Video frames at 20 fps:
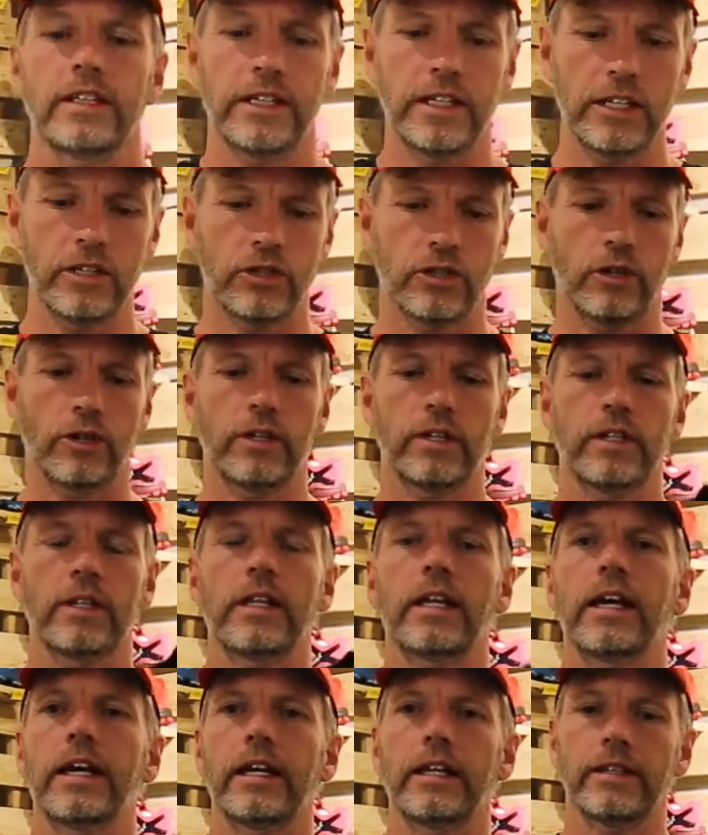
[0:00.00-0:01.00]
t-shirt
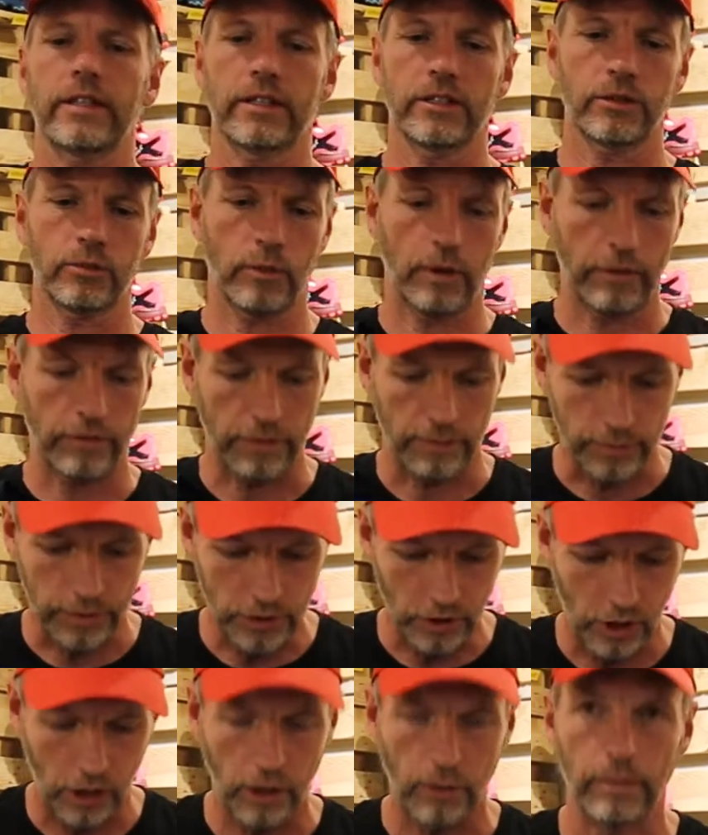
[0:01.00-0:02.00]
like this one from
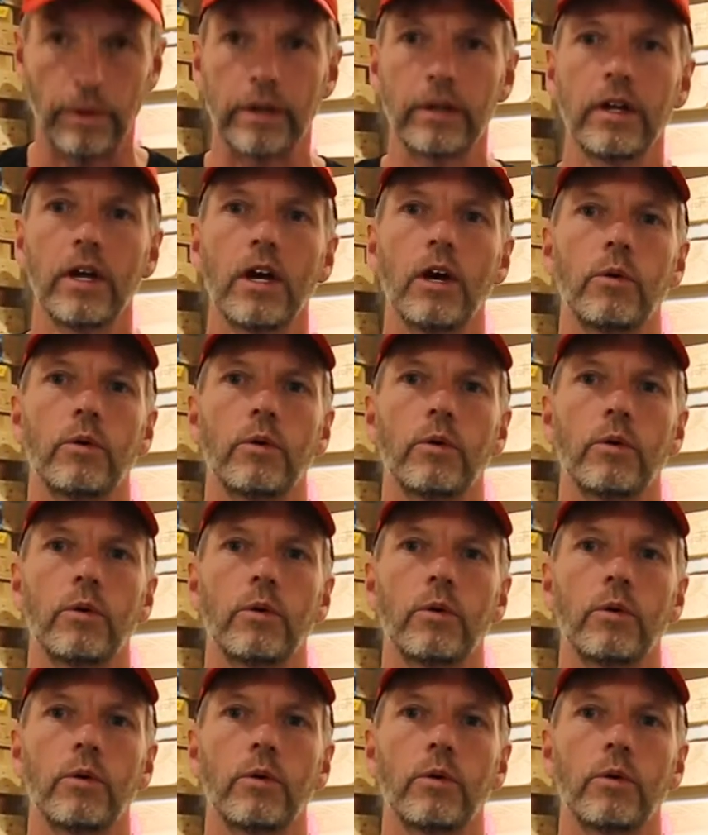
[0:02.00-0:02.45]
Salomon,